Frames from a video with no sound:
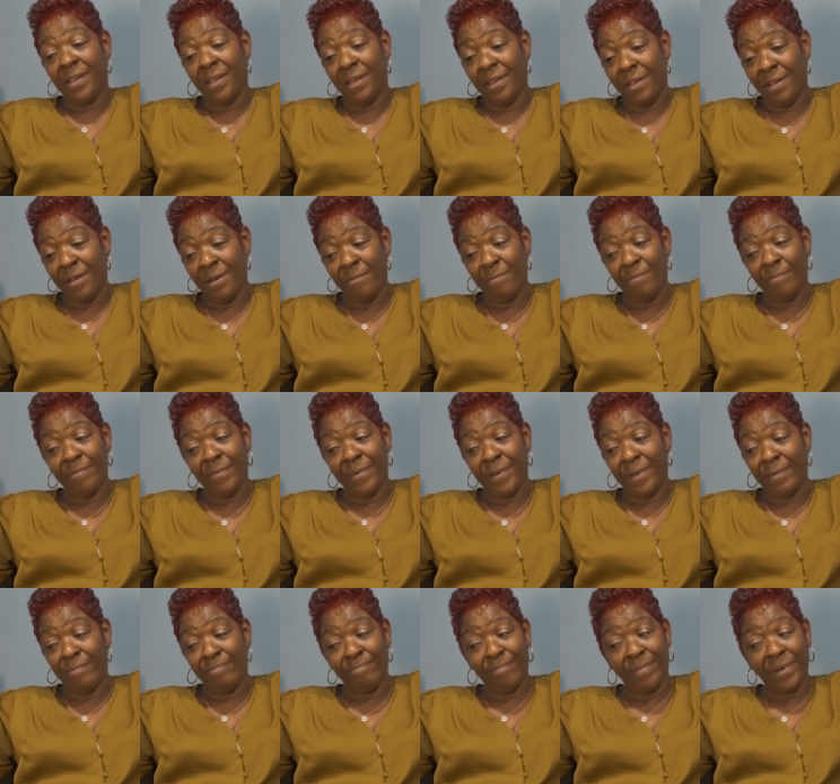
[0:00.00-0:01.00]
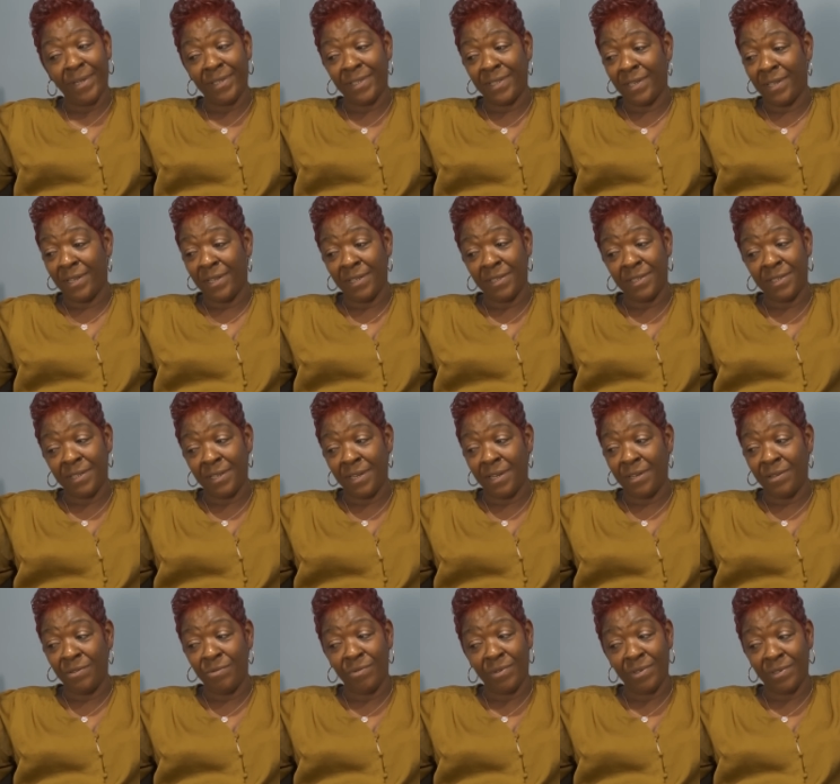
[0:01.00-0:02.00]
Yep, and basically
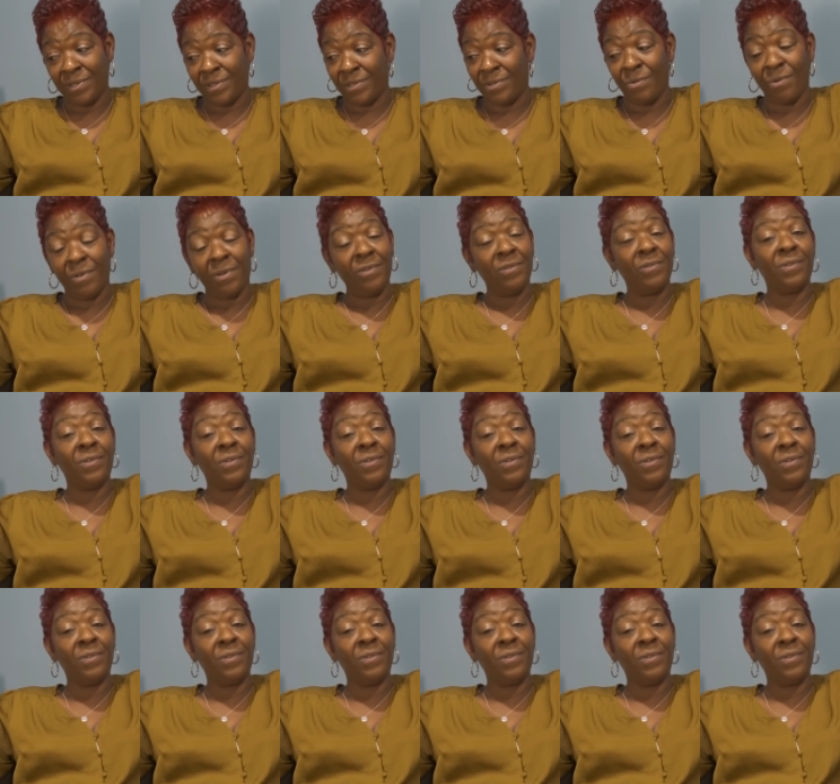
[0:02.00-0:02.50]
said you can start